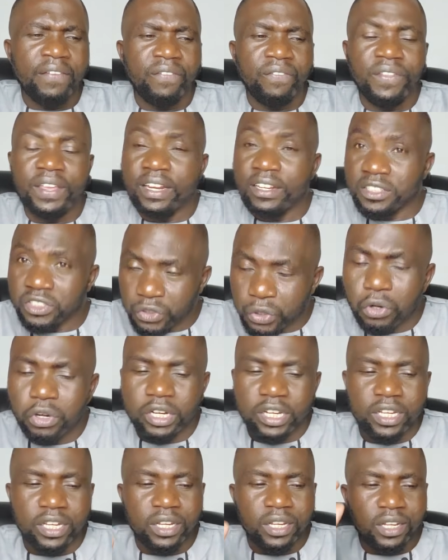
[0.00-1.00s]
The
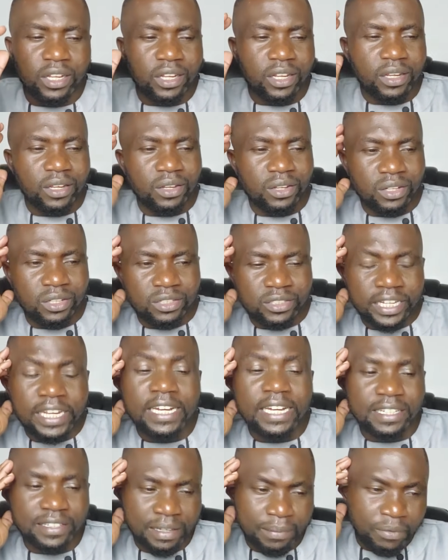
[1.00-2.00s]
story
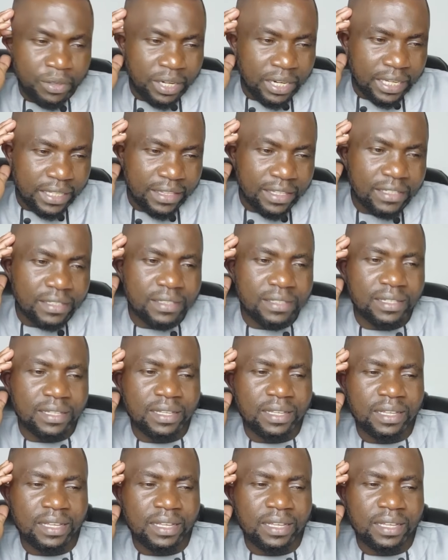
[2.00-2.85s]
said something like this: